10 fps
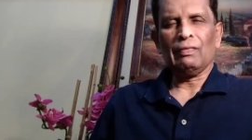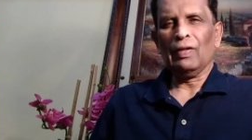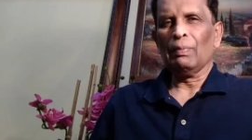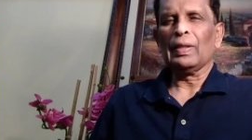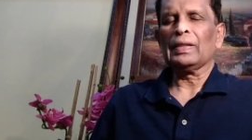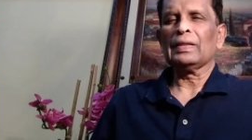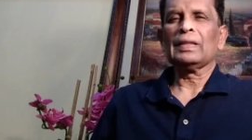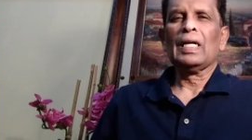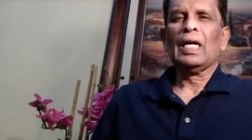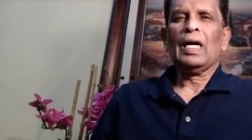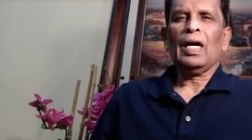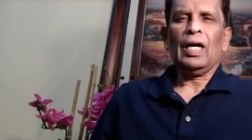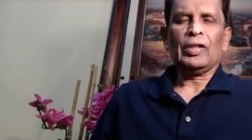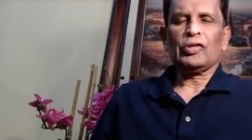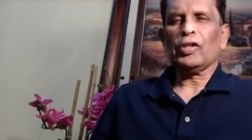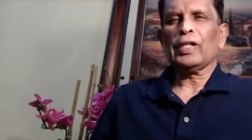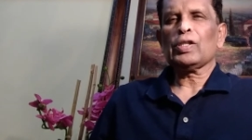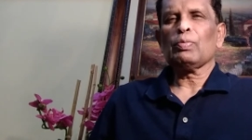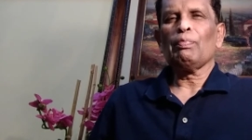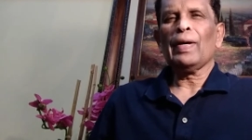women,
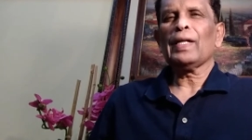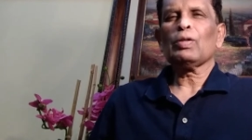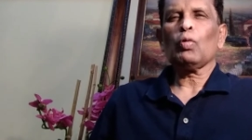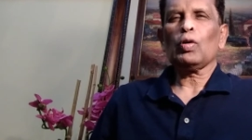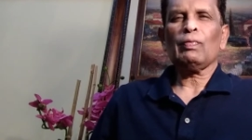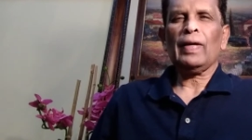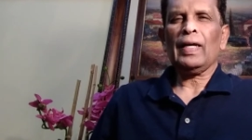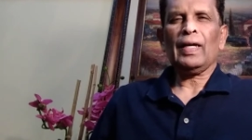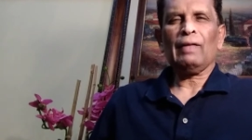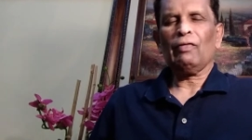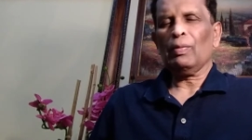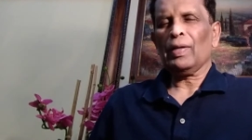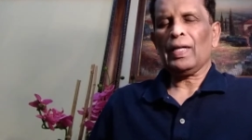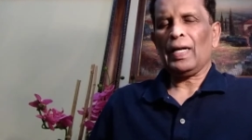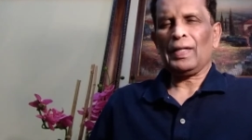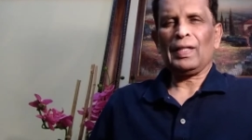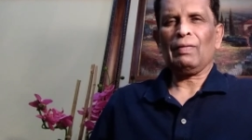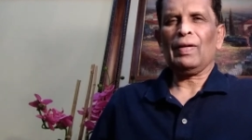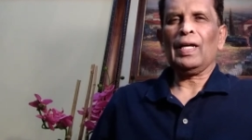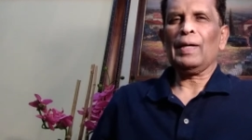treat men one way and women
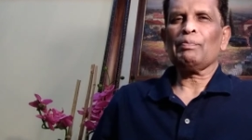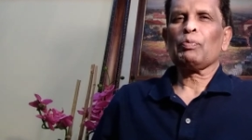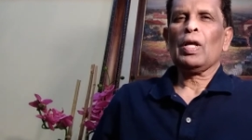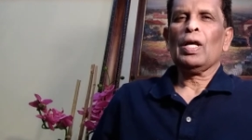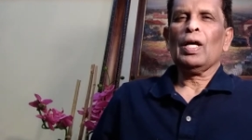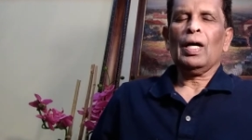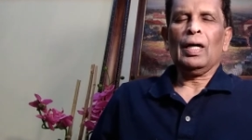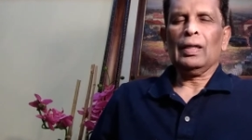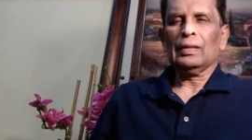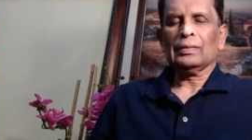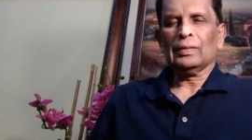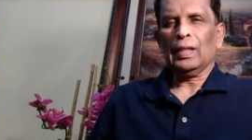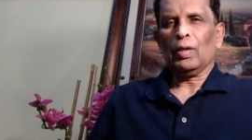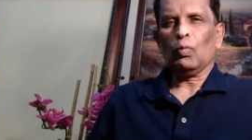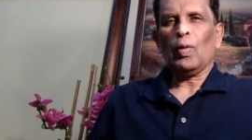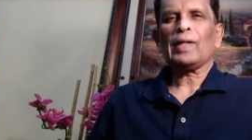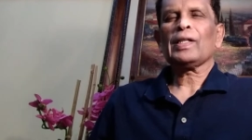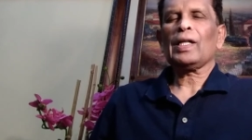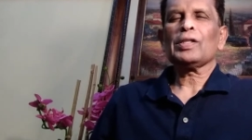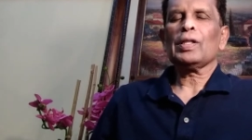another way, or
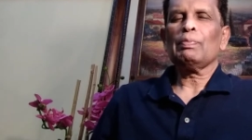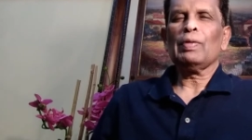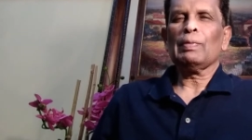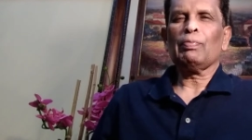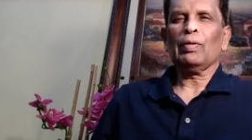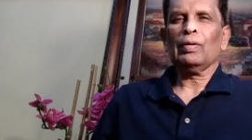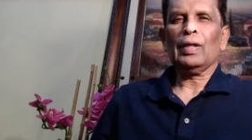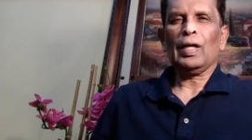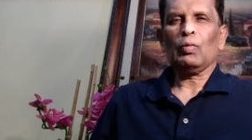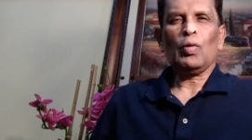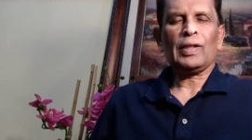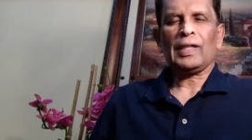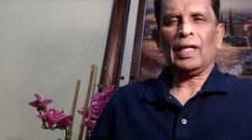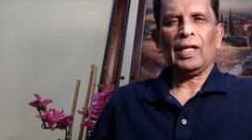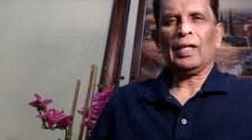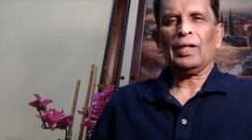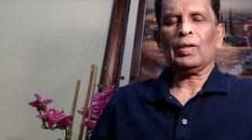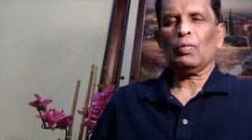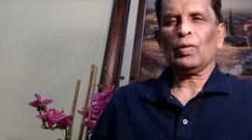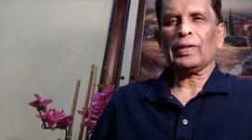one country people, or one
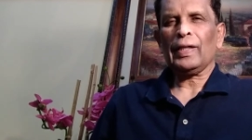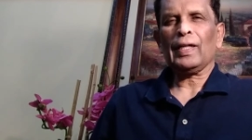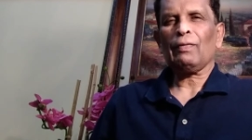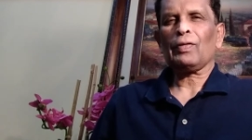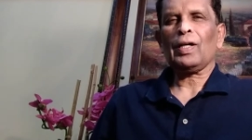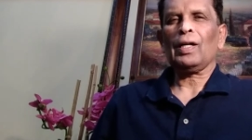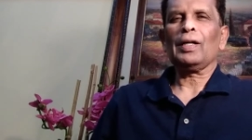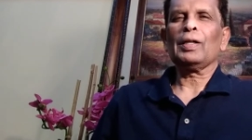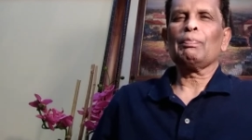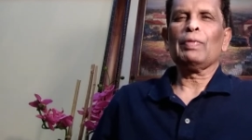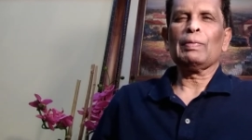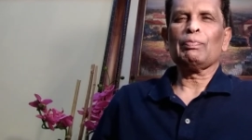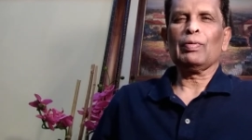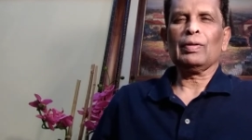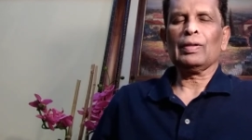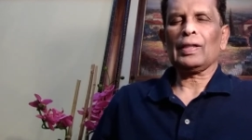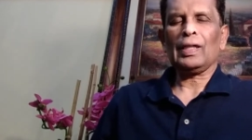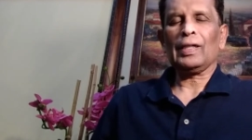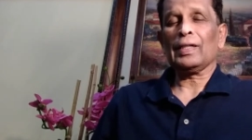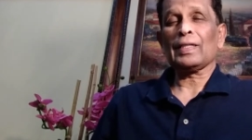kind of colored people,
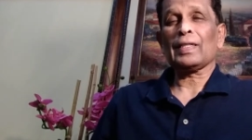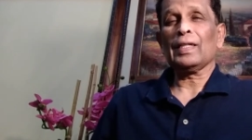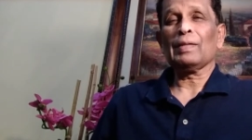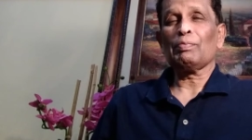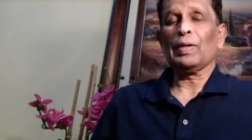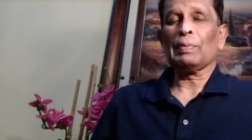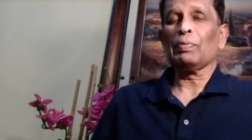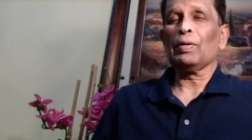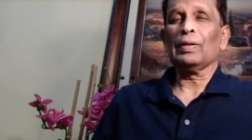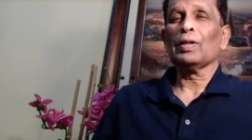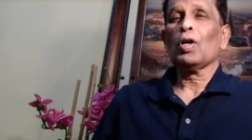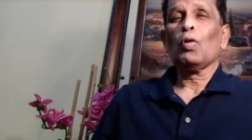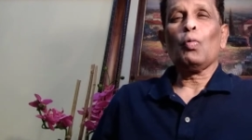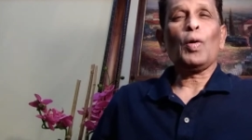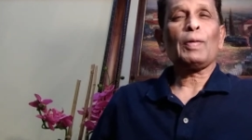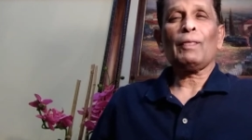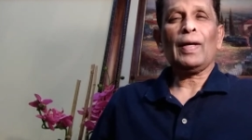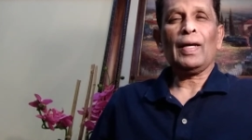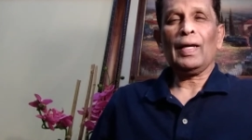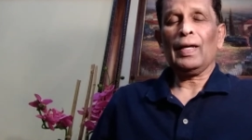colored skin people, one
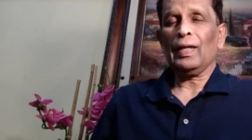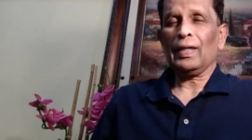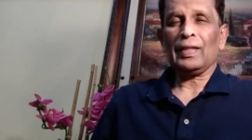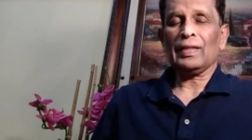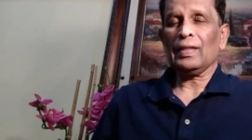way